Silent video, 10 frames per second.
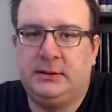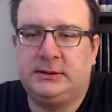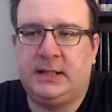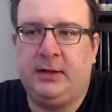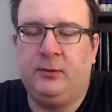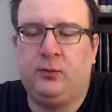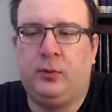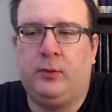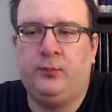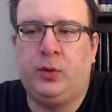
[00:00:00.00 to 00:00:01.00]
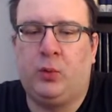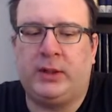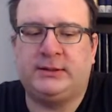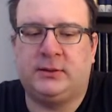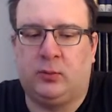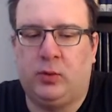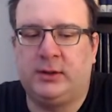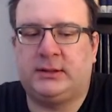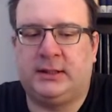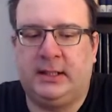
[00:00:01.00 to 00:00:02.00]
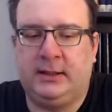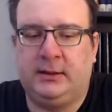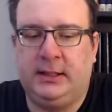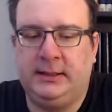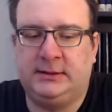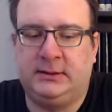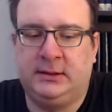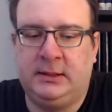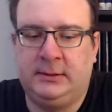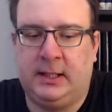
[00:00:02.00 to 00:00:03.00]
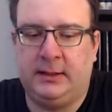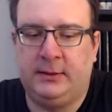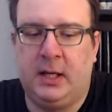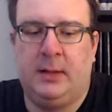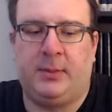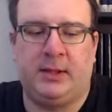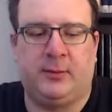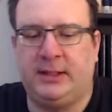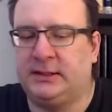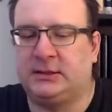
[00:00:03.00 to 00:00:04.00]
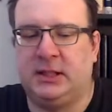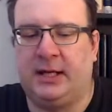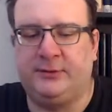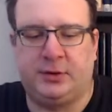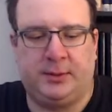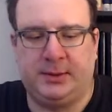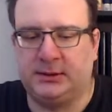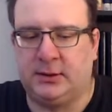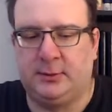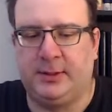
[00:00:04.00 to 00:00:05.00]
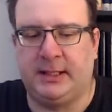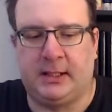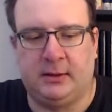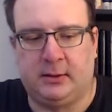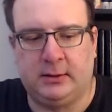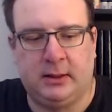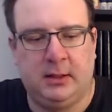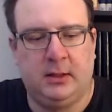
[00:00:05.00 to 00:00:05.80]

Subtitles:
say, what's the worst thing he's done? By the way, this live stream isn't going to be that long.